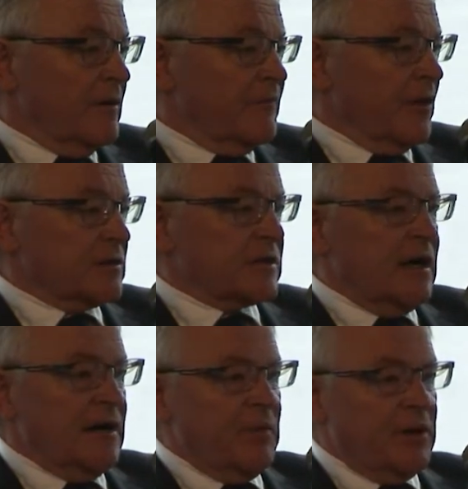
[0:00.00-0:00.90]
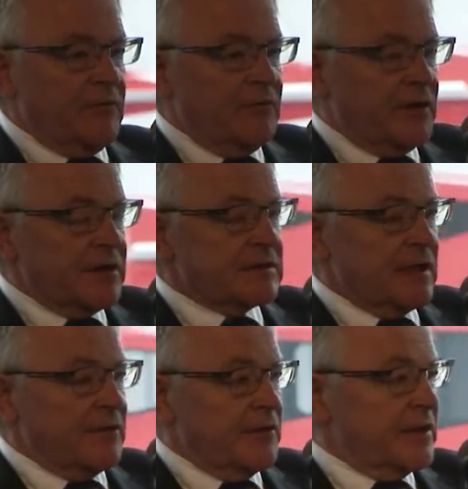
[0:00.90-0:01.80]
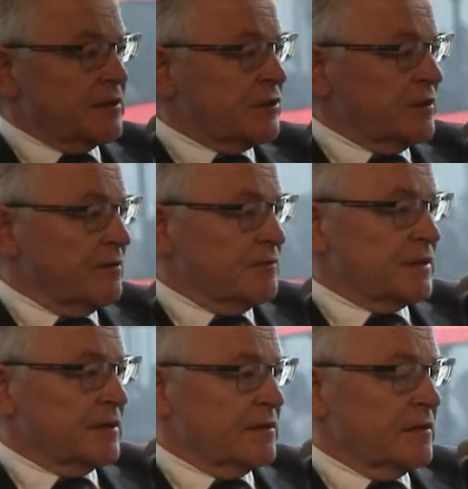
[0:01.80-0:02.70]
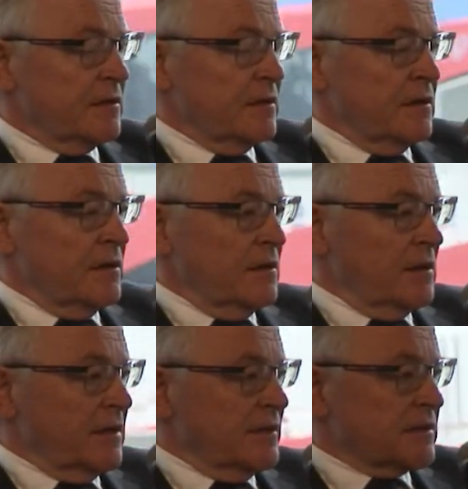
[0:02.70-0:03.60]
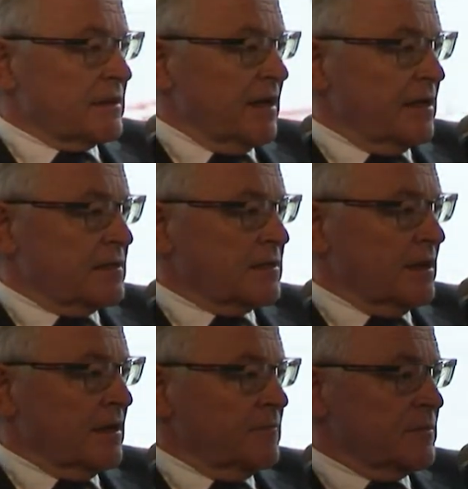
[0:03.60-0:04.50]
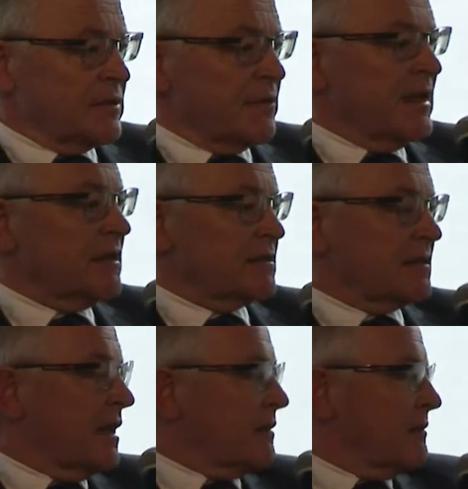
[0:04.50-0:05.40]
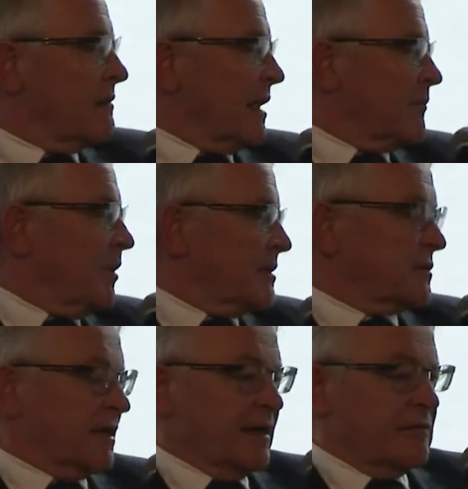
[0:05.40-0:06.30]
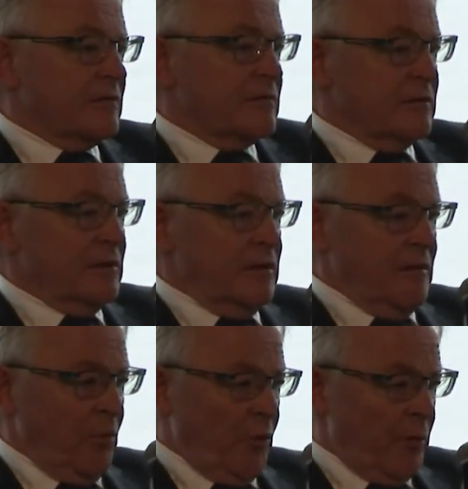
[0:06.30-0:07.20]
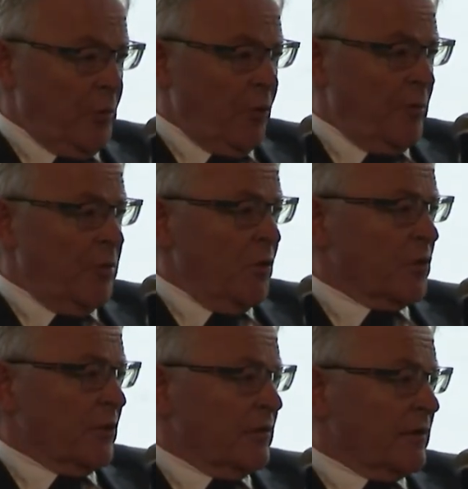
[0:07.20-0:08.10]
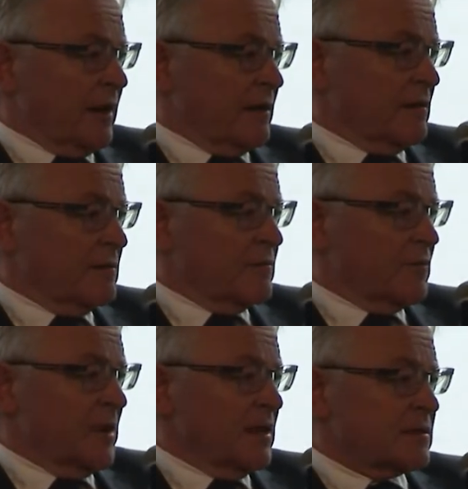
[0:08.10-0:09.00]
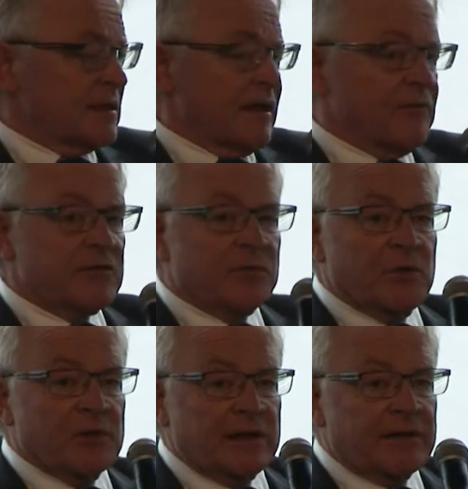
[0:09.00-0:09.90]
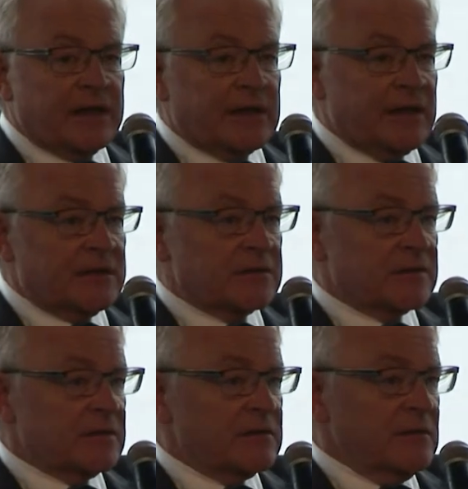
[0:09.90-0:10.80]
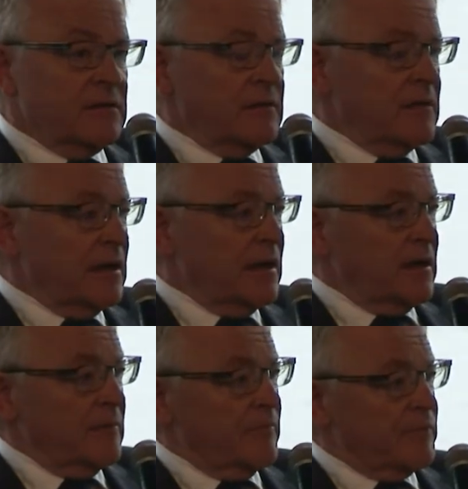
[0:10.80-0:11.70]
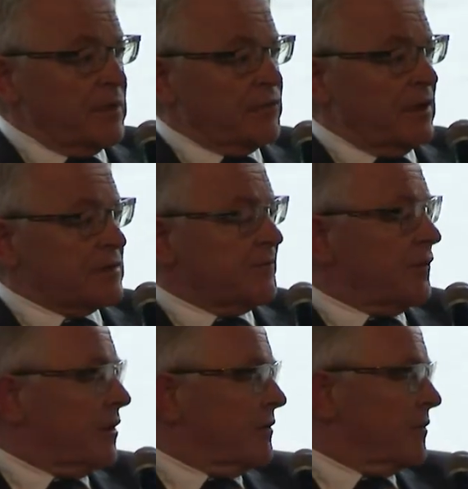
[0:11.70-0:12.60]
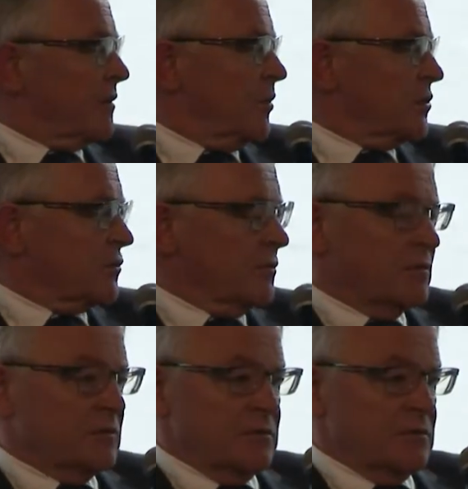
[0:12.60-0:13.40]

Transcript: forest carbon and various other initiatives in the States. So yes, that must get more and more important, and to me it's inevitable that gets transferred into commercial